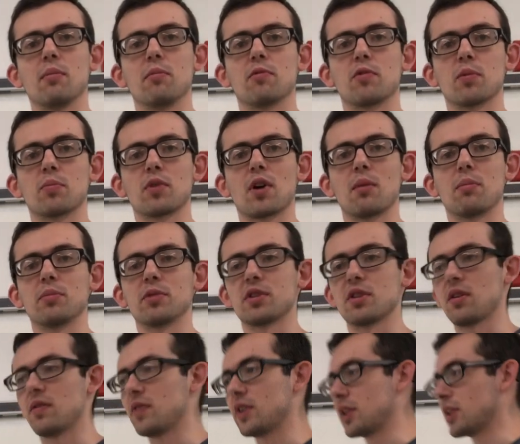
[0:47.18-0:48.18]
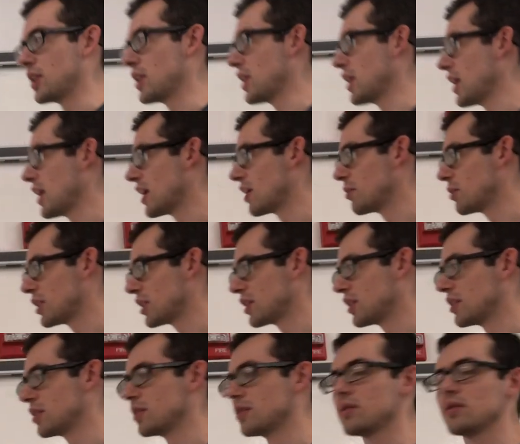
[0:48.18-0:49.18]
for problem solving, and we
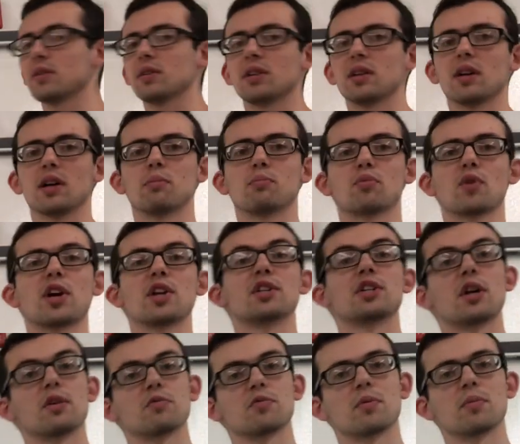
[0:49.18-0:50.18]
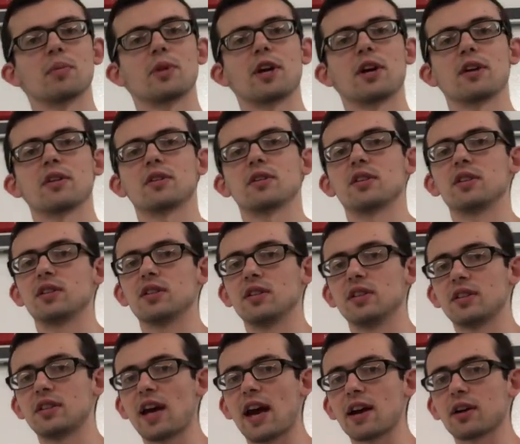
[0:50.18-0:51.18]
can branch out from there to
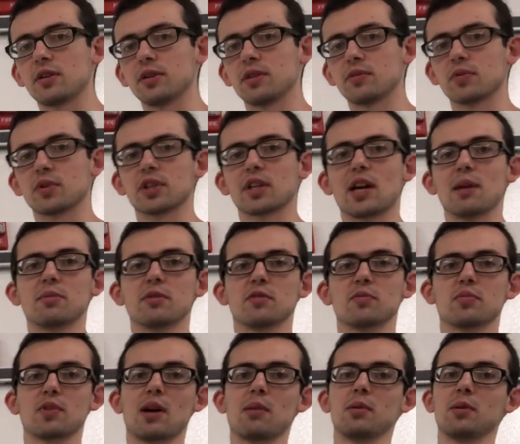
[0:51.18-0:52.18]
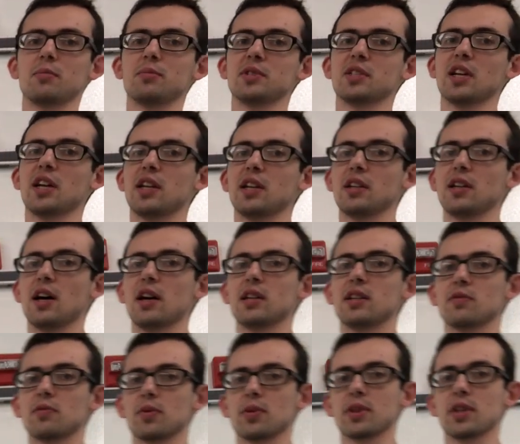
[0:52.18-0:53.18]
tackle different types of problems and
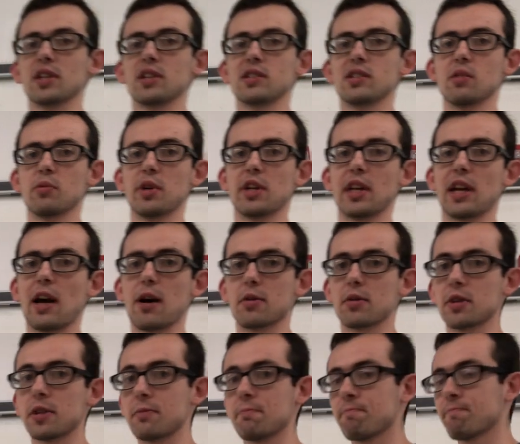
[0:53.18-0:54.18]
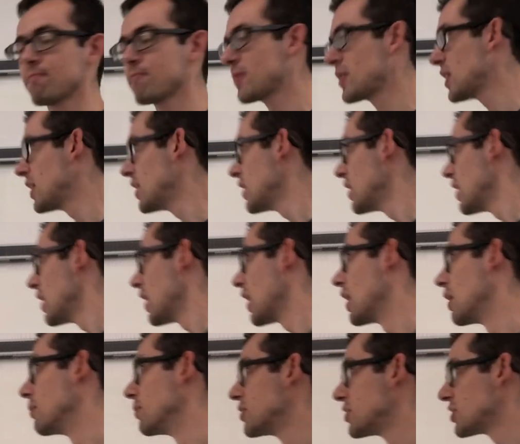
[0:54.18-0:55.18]
different things that we encounter.
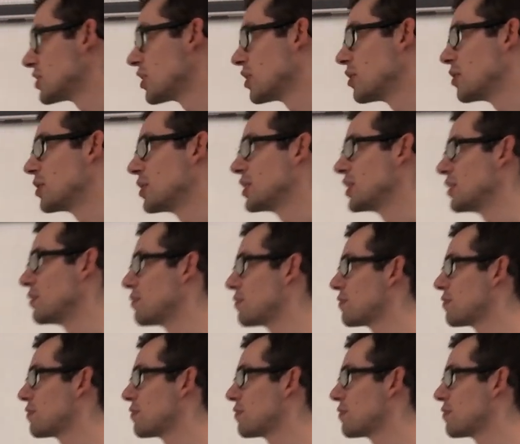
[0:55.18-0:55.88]
So the